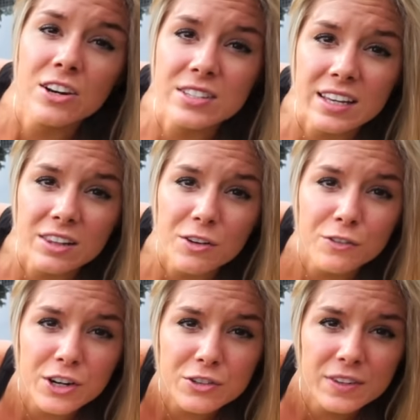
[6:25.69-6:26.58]
there's like
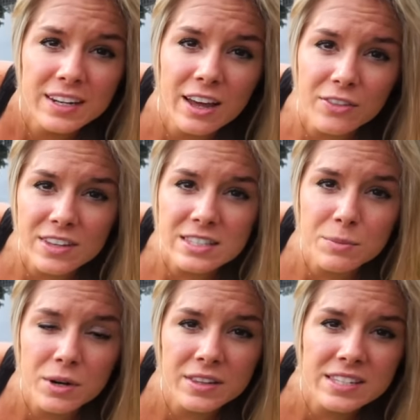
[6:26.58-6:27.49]
little FreshFitNHealthy
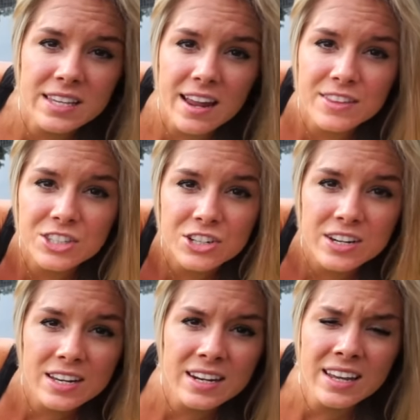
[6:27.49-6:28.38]
somewhere on the side of the
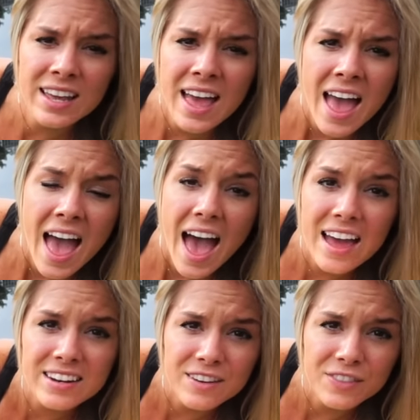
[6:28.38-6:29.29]
screen.
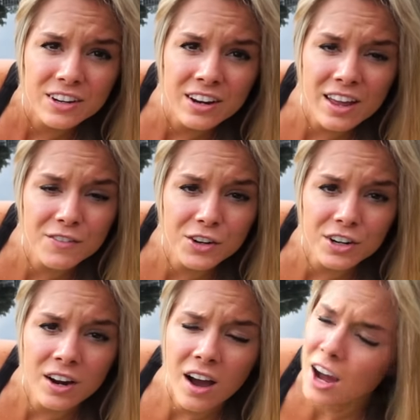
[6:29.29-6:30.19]
And if, they're,
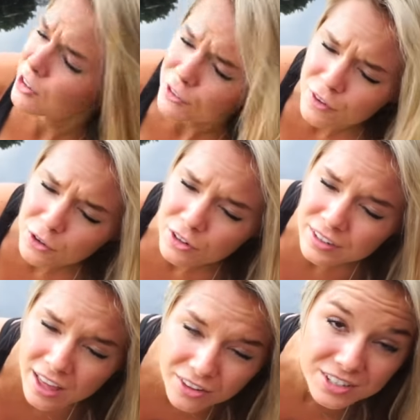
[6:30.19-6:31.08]
if you're on your phone
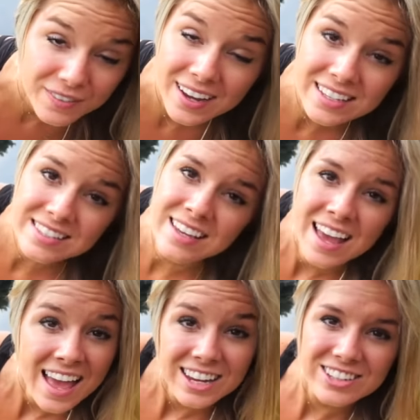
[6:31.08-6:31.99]
or another
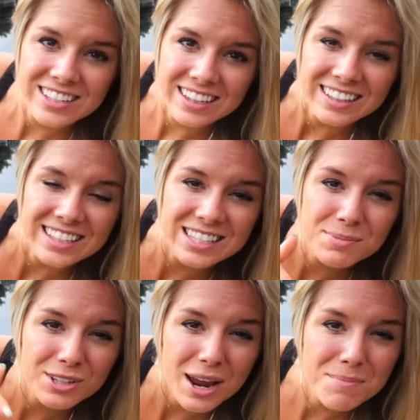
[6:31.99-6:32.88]
device, just click the
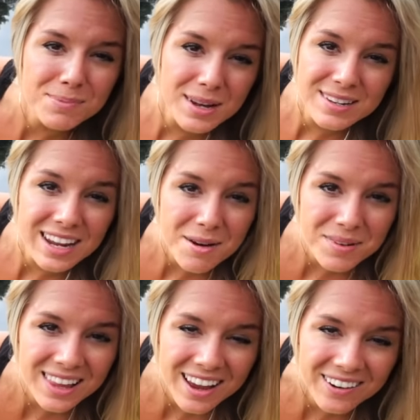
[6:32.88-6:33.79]
subscribe button
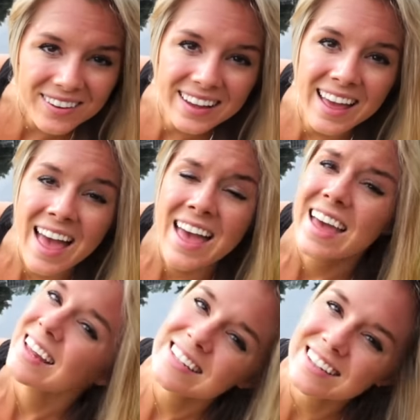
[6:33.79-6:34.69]
down below.
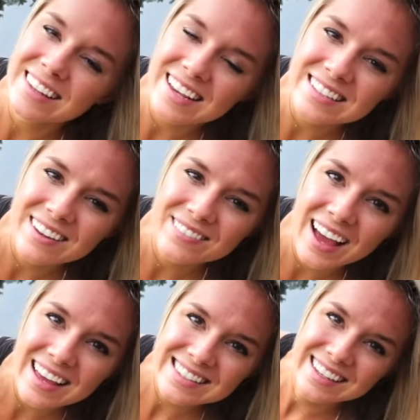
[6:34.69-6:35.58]
Until next
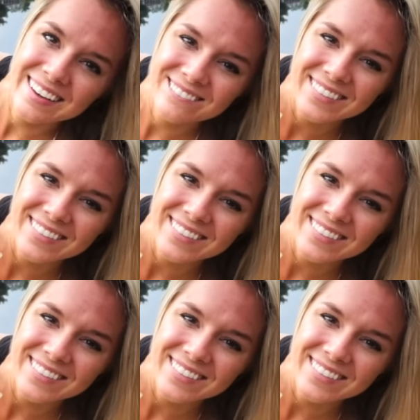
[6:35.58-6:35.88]
time, guys,